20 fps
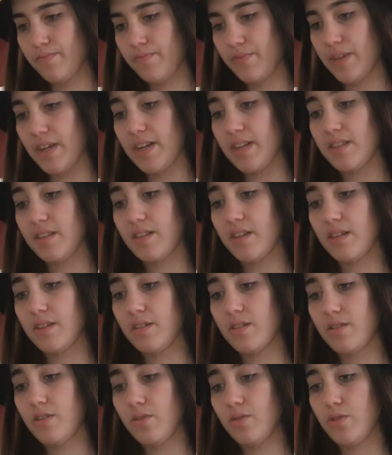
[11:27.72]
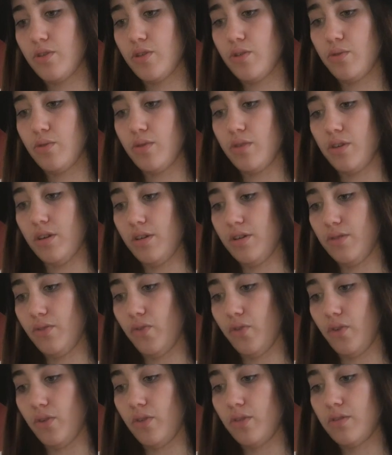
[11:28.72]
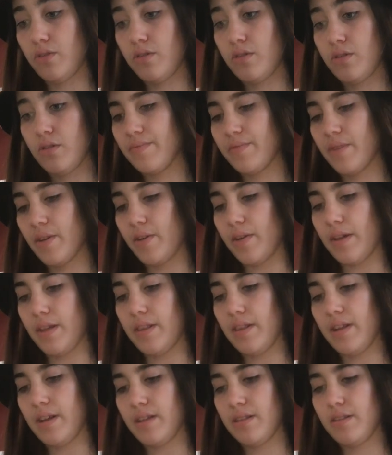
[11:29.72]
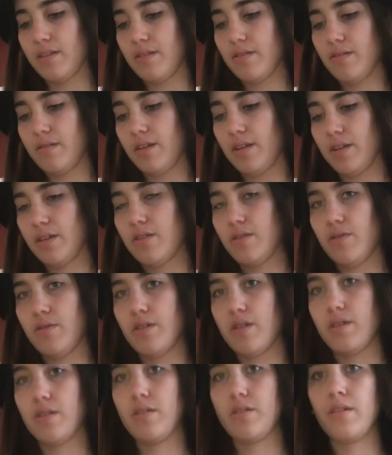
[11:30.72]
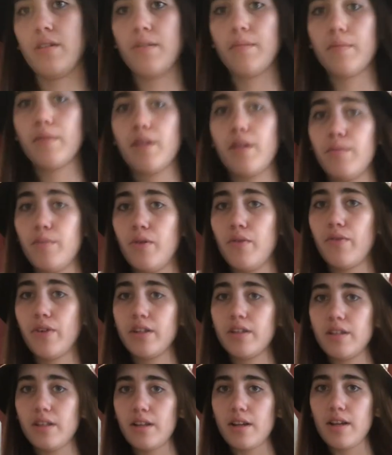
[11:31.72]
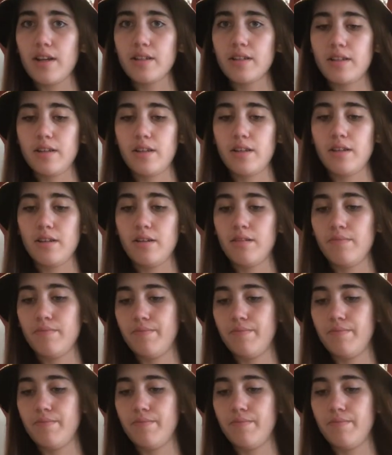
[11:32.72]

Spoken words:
And it said to do 2/3 full. Okay, that's like 2/3. I'm gonna move on to the next tin.